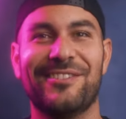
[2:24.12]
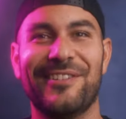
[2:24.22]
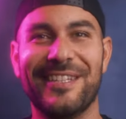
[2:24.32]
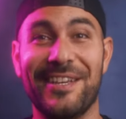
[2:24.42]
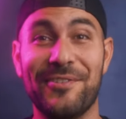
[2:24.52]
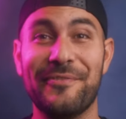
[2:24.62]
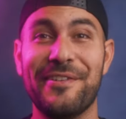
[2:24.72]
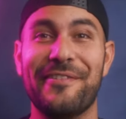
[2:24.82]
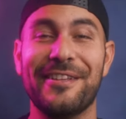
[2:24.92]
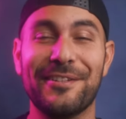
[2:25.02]
With a
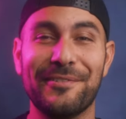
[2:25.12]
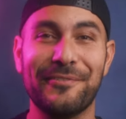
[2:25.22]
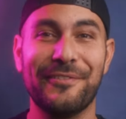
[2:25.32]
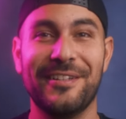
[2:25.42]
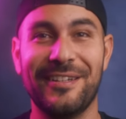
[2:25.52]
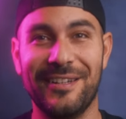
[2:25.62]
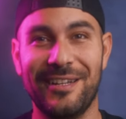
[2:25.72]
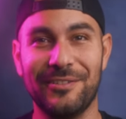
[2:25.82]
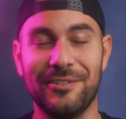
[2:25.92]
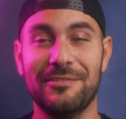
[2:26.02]
UV filter of, uh,
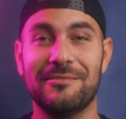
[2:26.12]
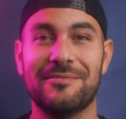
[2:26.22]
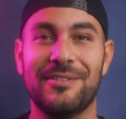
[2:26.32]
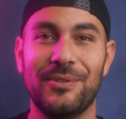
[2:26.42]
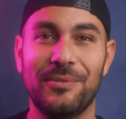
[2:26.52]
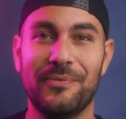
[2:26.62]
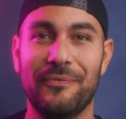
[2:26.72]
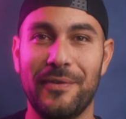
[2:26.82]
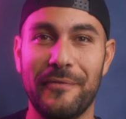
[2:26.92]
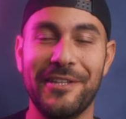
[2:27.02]
I don't know,
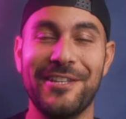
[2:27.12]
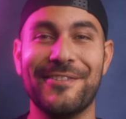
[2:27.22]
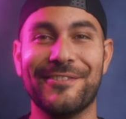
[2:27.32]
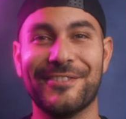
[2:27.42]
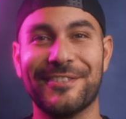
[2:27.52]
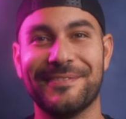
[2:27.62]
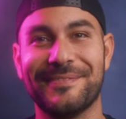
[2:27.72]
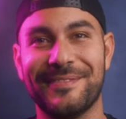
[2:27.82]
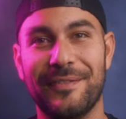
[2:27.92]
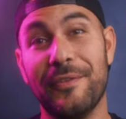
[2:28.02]
15 euros,
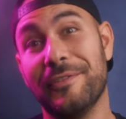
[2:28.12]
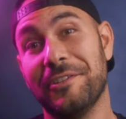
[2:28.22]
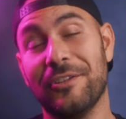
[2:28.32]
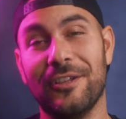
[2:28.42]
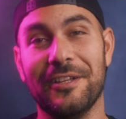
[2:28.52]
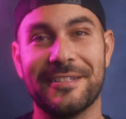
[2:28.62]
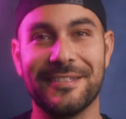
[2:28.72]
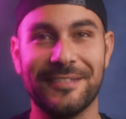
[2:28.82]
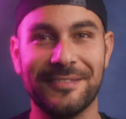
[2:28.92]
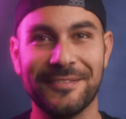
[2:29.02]
15
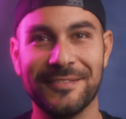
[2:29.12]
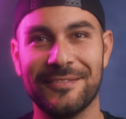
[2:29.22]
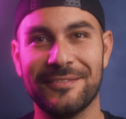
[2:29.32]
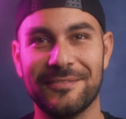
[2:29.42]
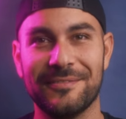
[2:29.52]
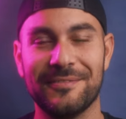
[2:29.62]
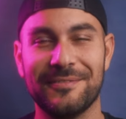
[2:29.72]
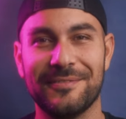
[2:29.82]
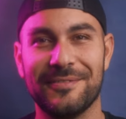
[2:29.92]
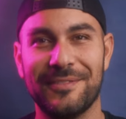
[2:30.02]
dollars,
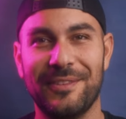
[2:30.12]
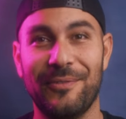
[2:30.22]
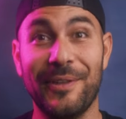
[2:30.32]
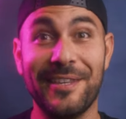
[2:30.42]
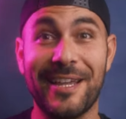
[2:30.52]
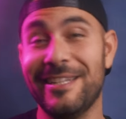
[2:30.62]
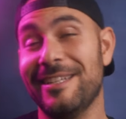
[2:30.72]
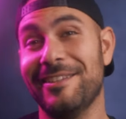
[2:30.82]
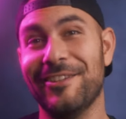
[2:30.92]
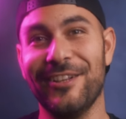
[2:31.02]
20
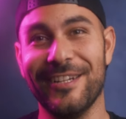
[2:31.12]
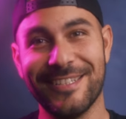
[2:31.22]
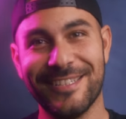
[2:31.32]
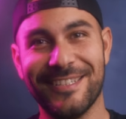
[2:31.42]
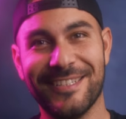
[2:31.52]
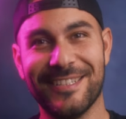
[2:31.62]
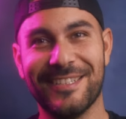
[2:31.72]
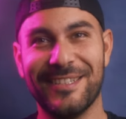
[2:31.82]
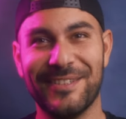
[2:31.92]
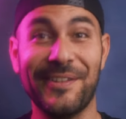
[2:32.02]
Canadian dollars,
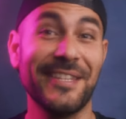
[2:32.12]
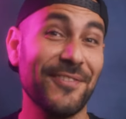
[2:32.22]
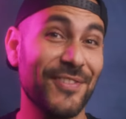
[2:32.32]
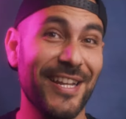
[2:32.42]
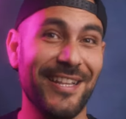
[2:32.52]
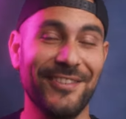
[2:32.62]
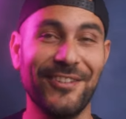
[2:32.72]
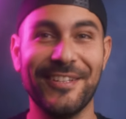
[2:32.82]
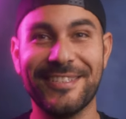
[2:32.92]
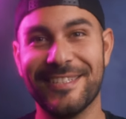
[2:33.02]
20 Australian
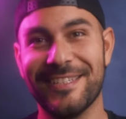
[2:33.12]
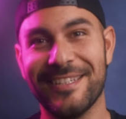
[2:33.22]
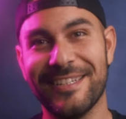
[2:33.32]
dollars.